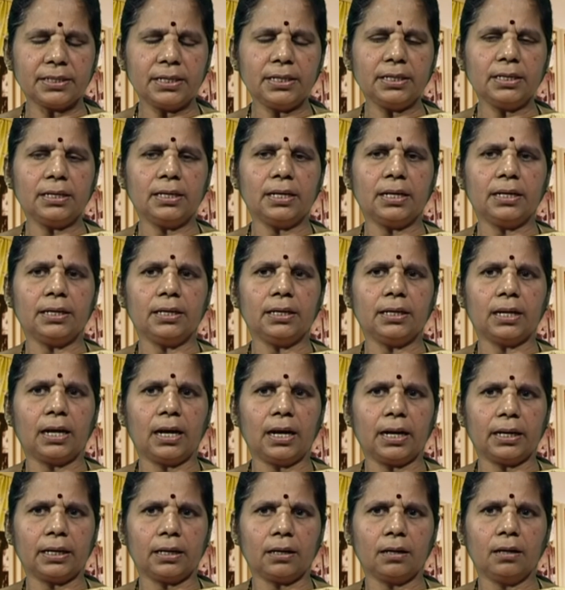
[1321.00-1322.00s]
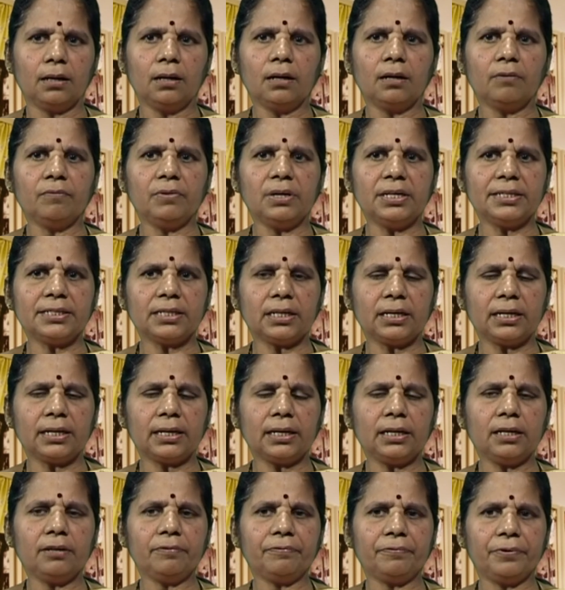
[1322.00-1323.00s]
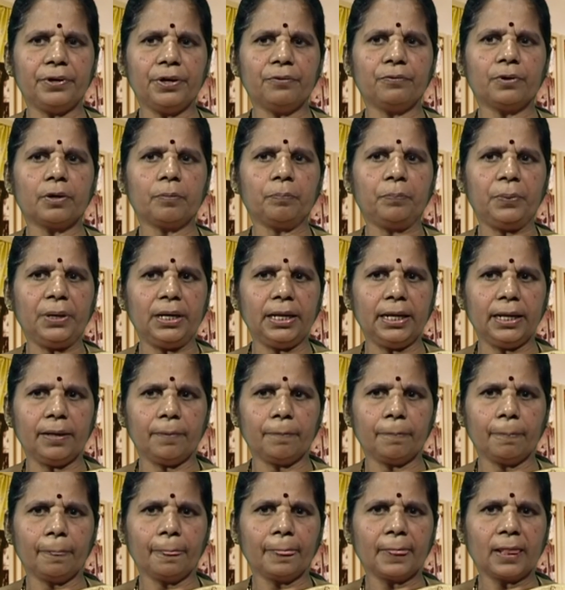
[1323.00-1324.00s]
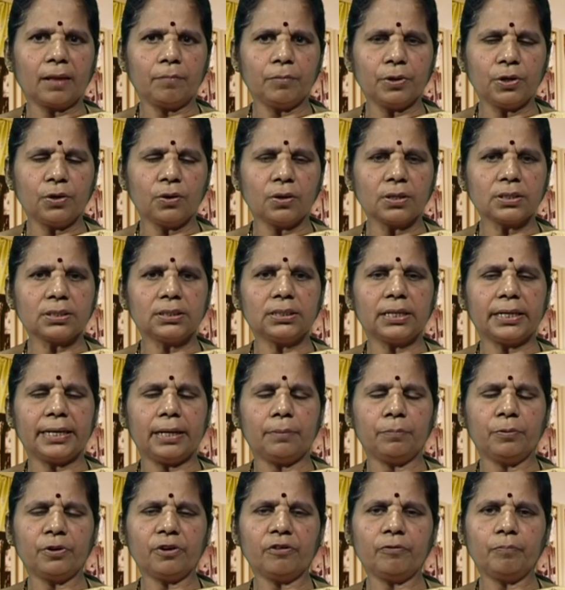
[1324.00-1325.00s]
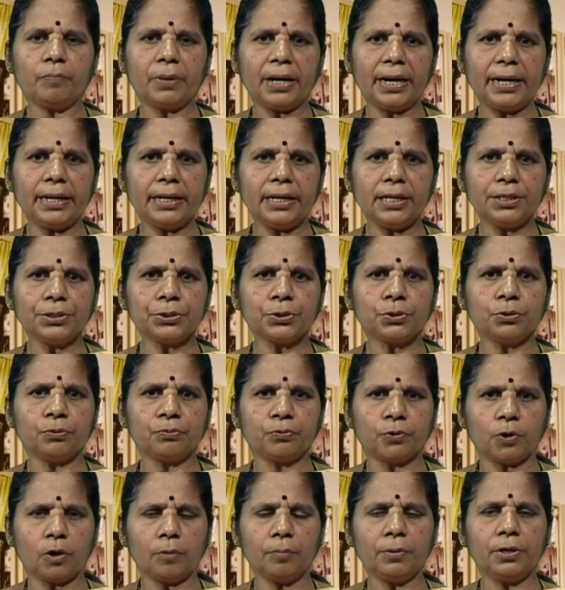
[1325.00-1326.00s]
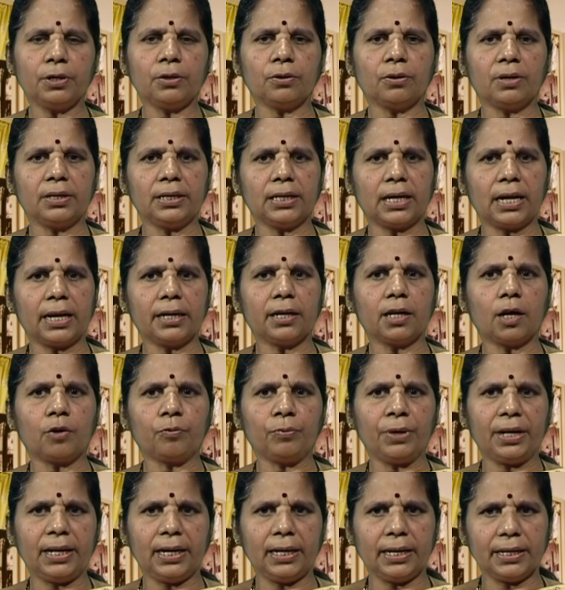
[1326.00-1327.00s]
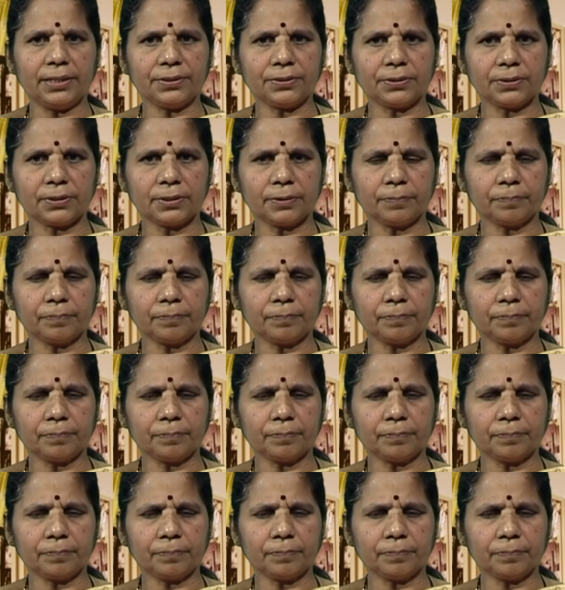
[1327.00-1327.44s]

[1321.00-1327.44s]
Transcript: in a yarn will generally favor pilling because the number of bindings to form into a yarn are very less.